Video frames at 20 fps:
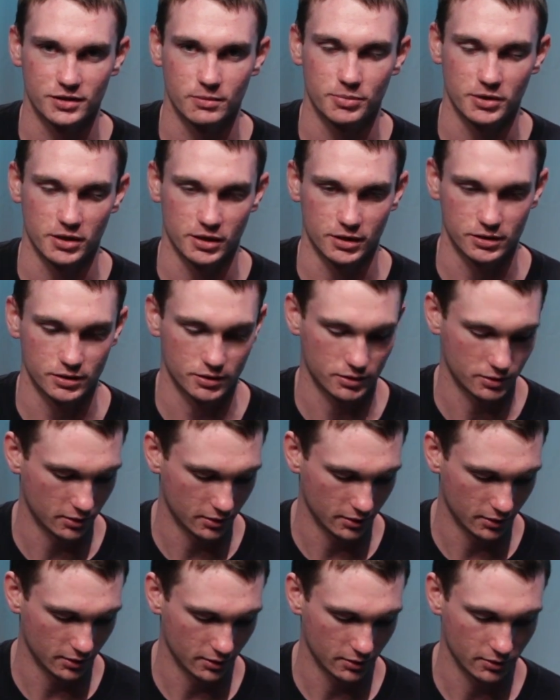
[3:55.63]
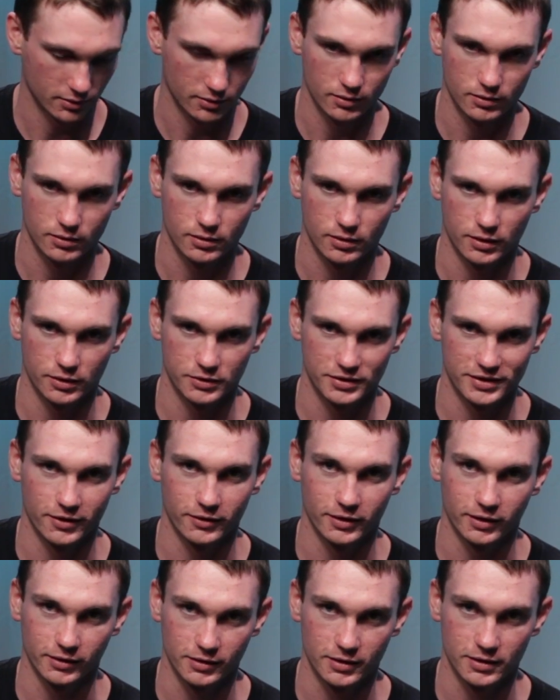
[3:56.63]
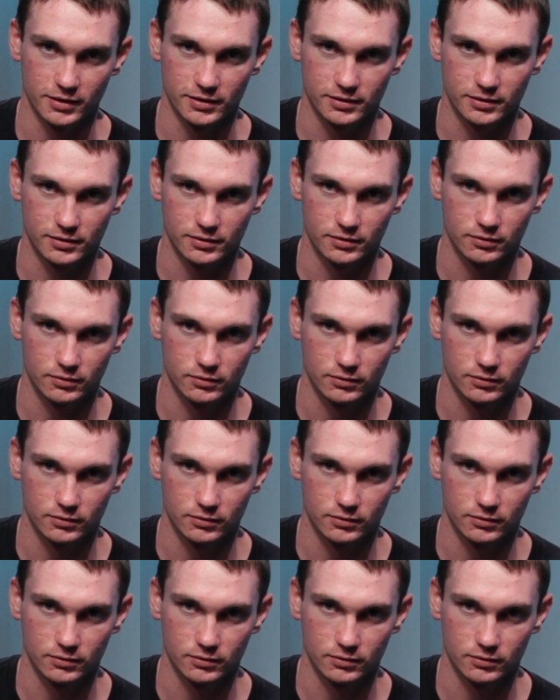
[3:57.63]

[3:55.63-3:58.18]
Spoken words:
the pitch. It'll sound like this.